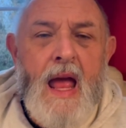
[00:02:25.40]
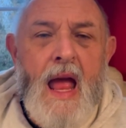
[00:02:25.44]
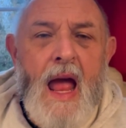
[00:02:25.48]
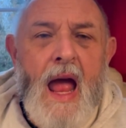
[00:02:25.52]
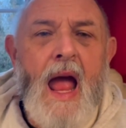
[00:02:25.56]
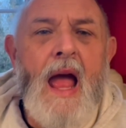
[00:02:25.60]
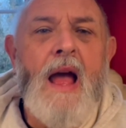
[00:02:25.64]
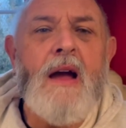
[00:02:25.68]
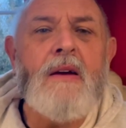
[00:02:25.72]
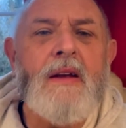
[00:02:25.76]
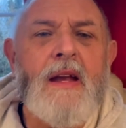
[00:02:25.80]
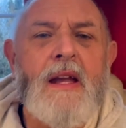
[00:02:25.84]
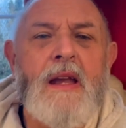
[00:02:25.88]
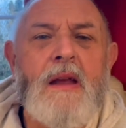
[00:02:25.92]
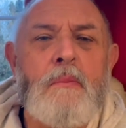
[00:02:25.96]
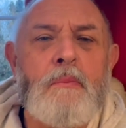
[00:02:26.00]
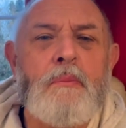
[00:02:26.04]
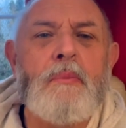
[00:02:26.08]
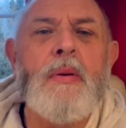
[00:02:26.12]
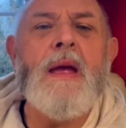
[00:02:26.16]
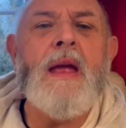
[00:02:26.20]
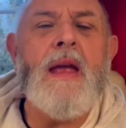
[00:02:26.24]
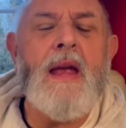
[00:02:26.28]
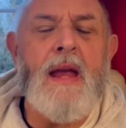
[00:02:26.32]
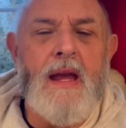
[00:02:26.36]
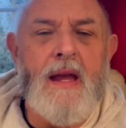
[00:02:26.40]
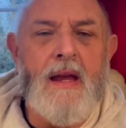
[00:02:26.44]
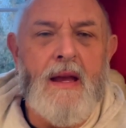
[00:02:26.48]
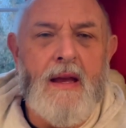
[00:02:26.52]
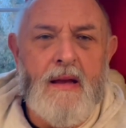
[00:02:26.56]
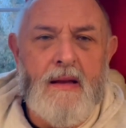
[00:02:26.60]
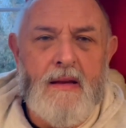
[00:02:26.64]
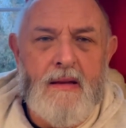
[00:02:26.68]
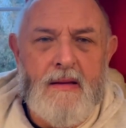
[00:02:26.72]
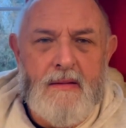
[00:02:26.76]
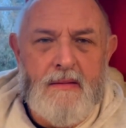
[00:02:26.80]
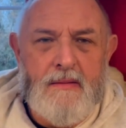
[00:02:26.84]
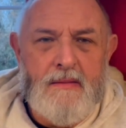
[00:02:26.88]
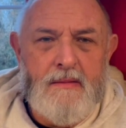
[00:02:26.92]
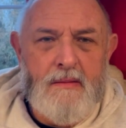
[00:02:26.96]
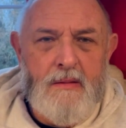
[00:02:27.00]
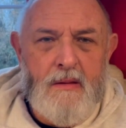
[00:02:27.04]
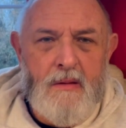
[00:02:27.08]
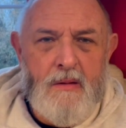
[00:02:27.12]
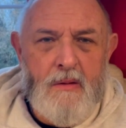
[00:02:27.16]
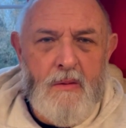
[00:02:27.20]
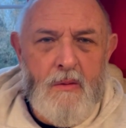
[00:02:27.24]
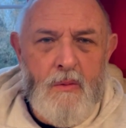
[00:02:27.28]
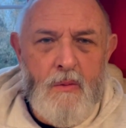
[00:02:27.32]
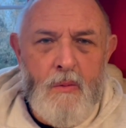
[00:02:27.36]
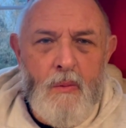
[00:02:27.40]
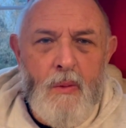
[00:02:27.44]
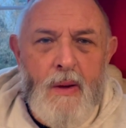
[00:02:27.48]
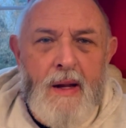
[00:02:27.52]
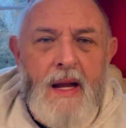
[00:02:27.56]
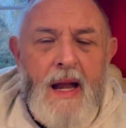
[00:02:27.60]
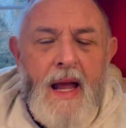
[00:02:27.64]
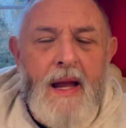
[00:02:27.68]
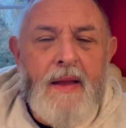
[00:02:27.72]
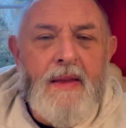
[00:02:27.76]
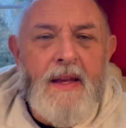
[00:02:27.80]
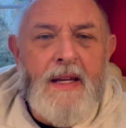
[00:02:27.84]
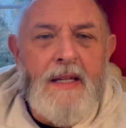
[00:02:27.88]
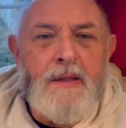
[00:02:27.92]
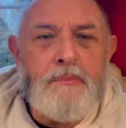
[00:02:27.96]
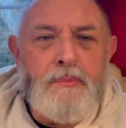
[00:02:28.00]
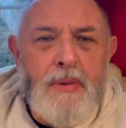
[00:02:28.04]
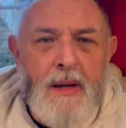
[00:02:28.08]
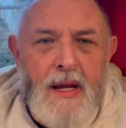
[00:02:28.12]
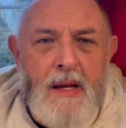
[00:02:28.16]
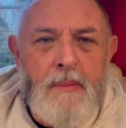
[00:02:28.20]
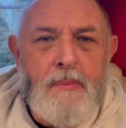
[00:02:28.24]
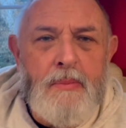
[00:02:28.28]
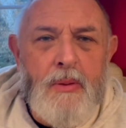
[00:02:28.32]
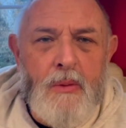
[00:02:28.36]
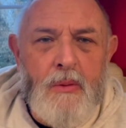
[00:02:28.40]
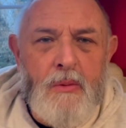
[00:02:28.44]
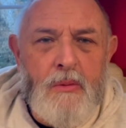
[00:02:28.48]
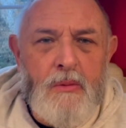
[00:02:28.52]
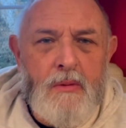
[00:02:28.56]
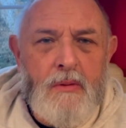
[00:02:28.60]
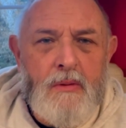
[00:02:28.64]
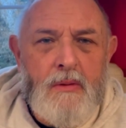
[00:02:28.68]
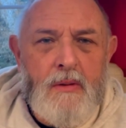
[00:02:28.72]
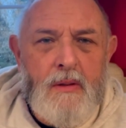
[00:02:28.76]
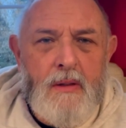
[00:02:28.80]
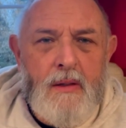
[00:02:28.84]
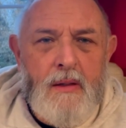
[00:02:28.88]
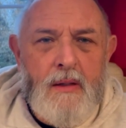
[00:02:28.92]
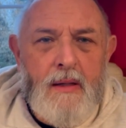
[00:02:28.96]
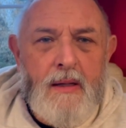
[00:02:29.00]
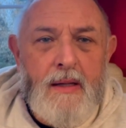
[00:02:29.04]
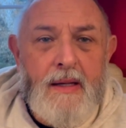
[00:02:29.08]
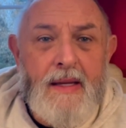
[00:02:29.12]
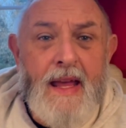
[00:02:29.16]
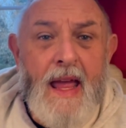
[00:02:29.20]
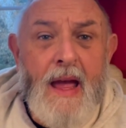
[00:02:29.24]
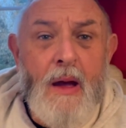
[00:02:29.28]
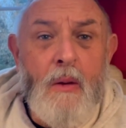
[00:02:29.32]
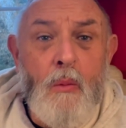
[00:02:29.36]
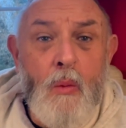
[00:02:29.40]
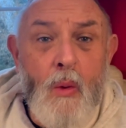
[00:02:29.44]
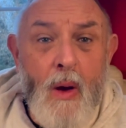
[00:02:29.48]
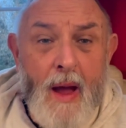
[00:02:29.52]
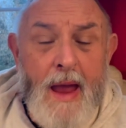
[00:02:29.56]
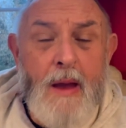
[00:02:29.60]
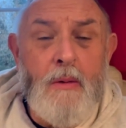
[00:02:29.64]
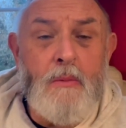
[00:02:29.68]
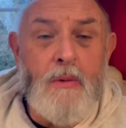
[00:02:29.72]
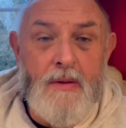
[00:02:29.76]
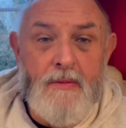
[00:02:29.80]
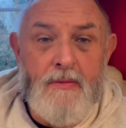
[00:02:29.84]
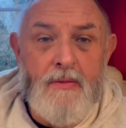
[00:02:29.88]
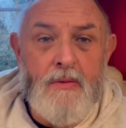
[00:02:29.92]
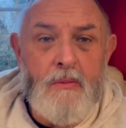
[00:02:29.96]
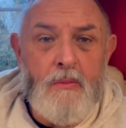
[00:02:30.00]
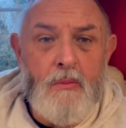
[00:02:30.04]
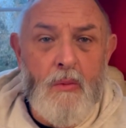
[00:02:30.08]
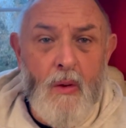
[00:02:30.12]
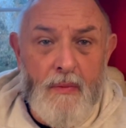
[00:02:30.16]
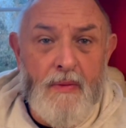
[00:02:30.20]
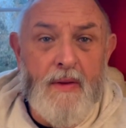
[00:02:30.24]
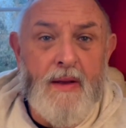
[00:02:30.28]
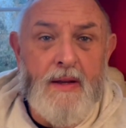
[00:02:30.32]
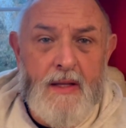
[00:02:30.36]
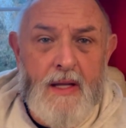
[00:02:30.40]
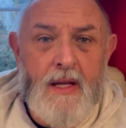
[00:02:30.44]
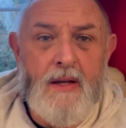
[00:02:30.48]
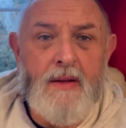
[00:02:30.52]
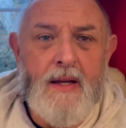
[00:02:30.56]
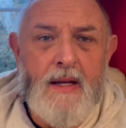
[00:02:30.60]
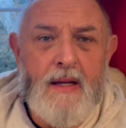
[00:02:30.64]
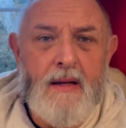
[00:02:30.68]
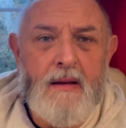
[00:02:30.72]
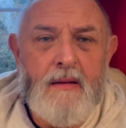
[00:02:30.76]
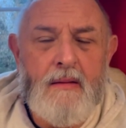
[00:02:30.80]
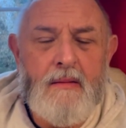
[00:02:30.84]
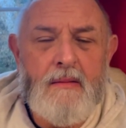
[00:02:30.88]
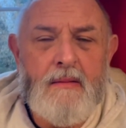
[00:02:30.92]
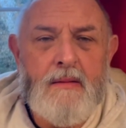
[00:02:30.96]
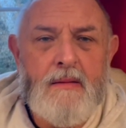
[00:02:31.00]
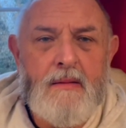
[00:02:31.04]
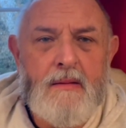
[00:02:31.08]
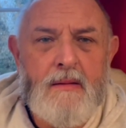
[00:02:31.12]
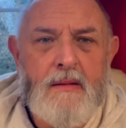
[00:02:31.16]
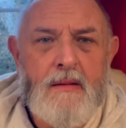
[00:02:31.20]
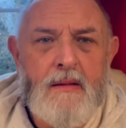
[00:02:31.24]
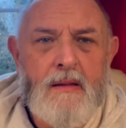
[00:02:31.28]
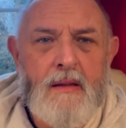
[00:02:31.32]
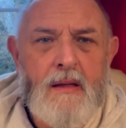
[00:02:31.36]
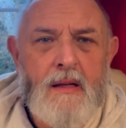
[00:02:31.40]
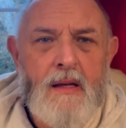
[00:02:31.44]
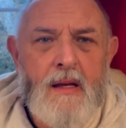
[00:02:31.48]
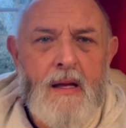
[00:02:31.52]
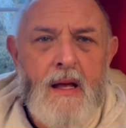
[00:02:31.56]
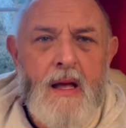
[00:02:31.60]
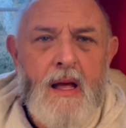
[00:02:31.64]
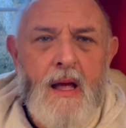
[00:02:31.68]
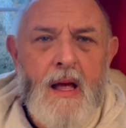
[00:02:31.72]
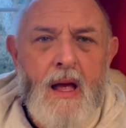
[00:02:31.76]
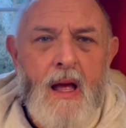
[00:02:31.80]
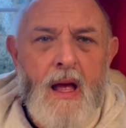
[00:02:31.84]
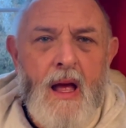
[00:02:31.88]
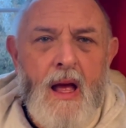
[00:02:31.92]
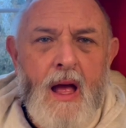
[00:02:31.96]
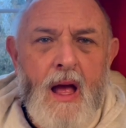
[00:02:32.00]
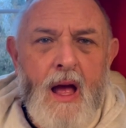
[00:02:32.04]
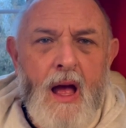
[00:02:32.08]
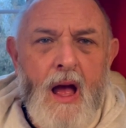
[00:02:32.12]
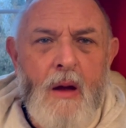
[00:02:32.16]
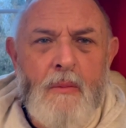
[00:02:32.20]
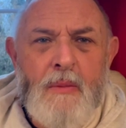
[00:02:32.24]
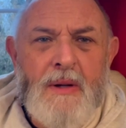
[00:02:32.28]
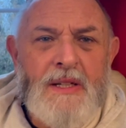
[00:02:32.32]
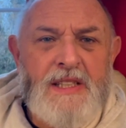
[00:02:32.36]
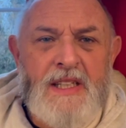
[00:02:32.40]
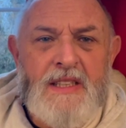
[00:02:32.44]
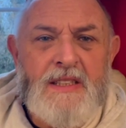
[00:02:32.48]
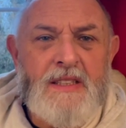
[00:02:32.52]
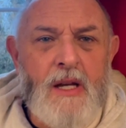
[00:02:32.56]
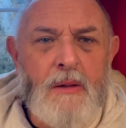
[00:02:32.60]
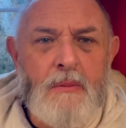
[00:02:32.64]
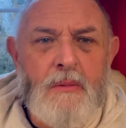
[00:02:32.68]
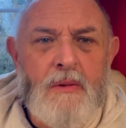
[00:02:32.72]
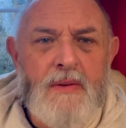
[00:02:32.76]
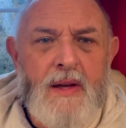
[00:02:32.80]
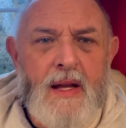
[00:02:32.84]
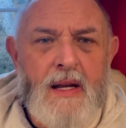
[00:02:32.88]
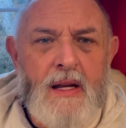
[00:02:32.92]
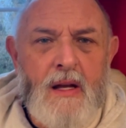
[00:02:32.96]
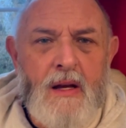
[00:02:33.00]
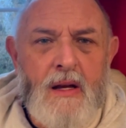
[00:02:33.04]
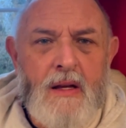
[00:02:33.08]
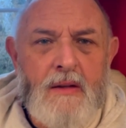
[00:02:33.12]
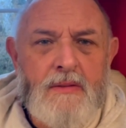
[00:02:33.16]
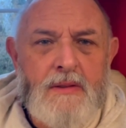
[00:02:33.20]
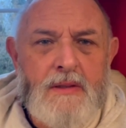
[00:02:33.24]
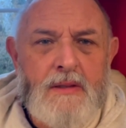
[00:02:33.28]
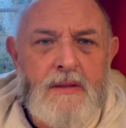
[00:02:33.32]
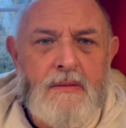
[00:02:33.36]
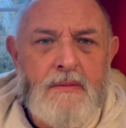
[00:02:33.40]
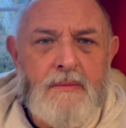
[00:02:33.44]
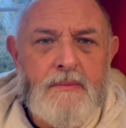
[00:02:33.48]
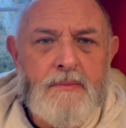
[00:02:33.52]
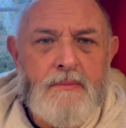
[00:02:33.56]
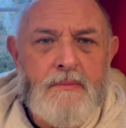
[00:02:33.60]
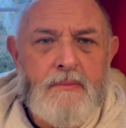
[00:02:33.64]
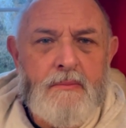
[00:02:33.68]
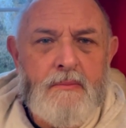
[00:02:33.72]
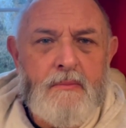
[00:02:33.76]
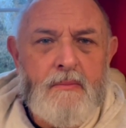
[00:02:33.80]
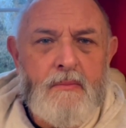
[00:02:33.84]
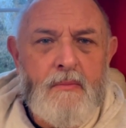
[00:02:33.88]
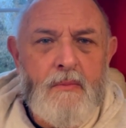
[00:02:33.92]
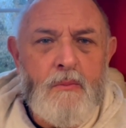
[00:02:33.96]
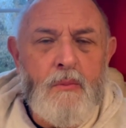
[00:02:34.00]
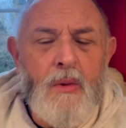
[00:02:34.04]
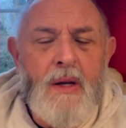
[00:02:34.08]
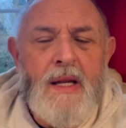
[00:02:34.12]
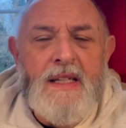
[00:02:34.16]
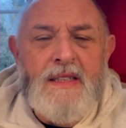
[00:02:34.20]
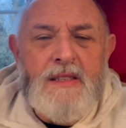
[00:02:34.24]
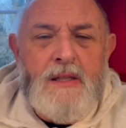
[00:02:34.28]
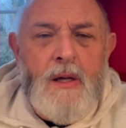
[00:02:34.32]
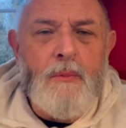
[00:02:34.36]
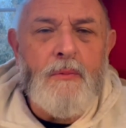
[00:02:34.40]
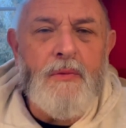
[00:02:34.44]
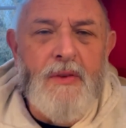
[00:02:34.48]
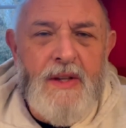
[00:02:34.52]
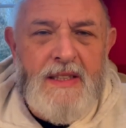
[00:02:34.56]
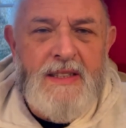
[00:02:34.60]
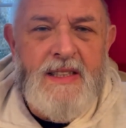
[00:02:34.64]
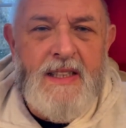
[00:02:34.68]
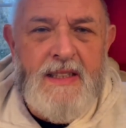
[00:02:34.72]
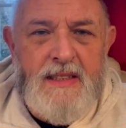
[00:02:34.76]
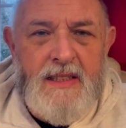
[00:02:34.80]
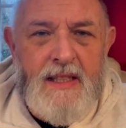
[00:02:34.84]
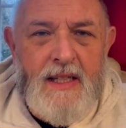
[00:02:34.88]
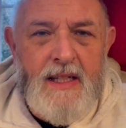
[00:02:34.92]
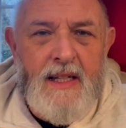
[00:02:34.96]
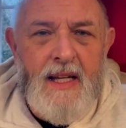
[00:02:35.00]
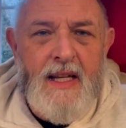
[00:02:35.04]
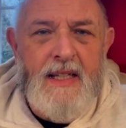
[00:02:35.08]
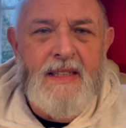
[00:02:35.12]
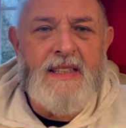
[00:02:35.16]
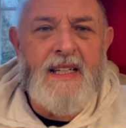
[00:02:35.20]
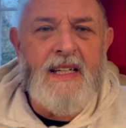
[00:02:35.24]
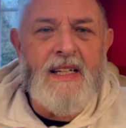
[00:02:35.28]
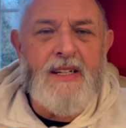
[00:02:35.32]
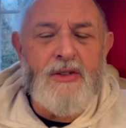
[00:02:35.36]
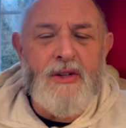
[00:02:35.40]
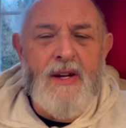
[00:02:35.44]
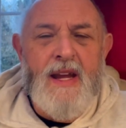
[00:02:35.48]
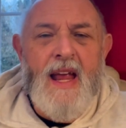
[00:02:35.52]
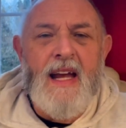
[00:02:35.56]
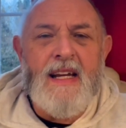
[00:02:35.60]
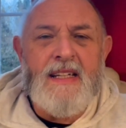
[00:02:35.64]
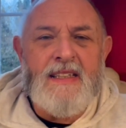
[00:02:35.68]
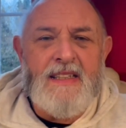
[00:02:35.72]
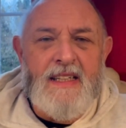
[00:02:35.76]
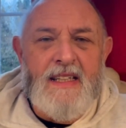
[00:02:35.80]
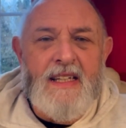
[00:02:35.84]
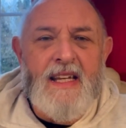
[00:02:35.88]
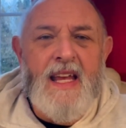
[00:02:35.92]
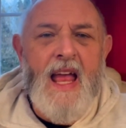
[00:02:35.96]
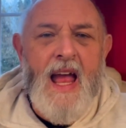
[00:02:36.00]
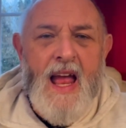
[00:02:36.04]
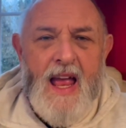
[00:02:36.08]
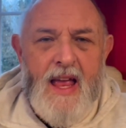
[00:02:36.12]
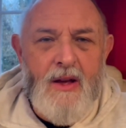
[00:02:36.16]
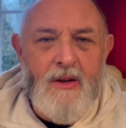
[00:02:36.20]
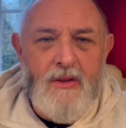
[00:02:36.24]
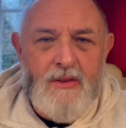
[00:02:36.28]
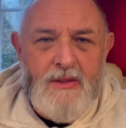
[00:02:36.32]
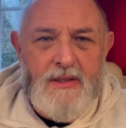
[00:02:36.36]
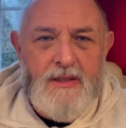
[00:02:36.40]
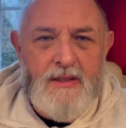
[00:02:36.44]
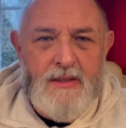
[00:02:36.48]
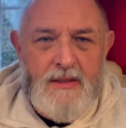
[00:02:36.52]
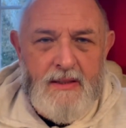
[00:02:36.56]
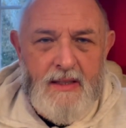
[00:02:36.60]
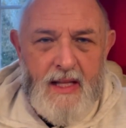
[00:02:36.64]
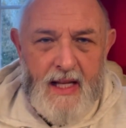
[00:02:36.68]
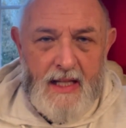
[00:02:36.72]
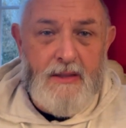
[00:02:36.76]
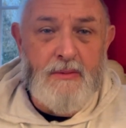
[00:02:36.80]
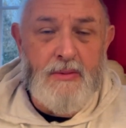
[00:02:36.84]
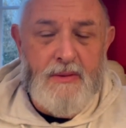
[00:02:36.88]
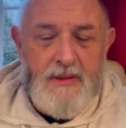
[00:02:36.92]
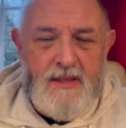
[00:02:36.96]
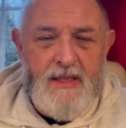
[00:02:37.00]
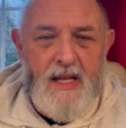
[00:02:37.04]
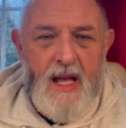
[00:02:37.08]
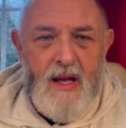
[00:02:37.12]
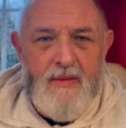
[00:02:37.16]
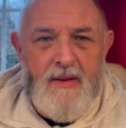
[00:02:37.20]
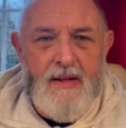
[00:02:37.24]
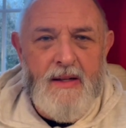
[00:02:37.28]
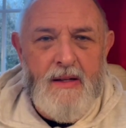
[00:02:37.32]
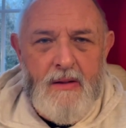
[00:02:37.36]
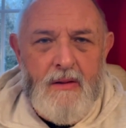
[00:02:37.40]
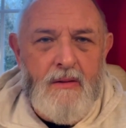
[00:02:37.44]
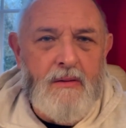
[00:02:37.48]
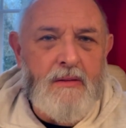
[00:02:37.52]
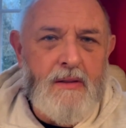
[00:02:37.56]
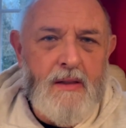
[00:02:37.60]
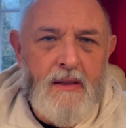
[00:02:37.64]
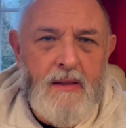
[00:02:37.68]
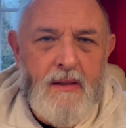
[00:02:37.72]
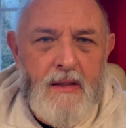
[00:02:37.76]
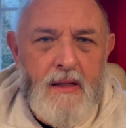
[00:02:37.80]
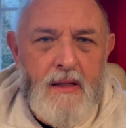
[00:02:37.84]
How can it be we let these people get away with what they're doing? And we just get on with our lives. Well, it's obvious, isn't it? It's a created chaos. That's what's going on.